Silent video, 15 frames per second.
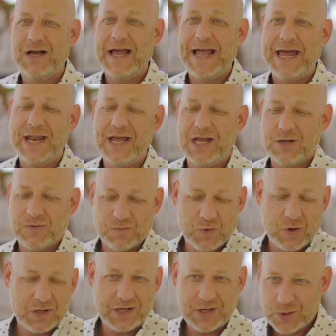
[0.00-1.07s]
and a
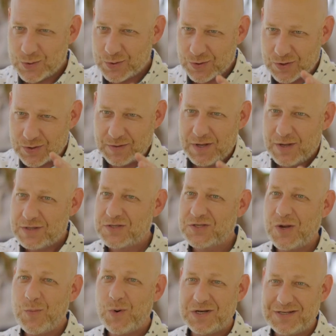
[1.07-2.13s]
really cool,
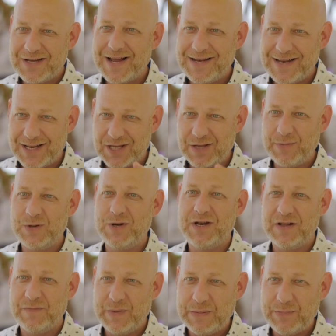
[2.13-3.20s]
somewhat tight-knit
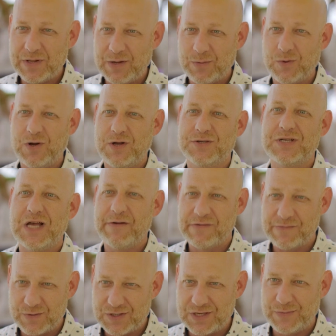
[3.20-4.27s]
community of people that were all solving
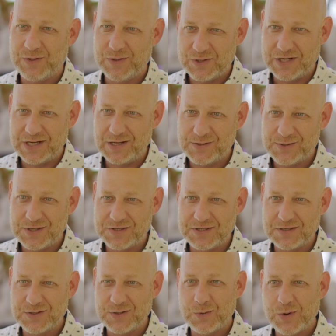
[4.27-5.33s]
for similar challenges.
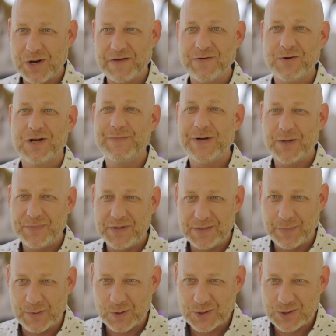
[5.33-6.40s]
And so what I've heard about Beet
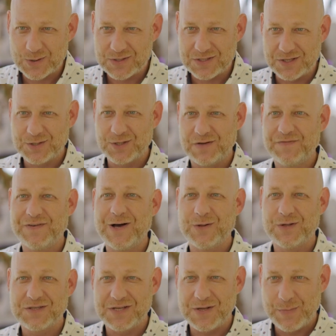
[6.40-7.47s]
Berkshires is it's going to follow
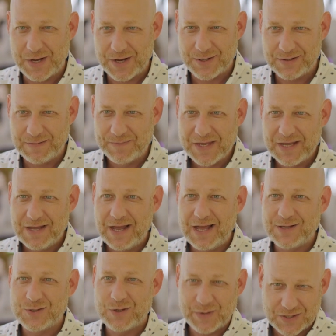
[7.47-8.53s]
the same model.
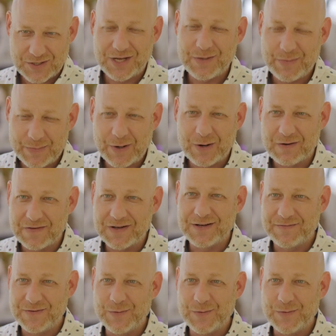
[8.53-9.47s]
And so I'm excited to be part of it in a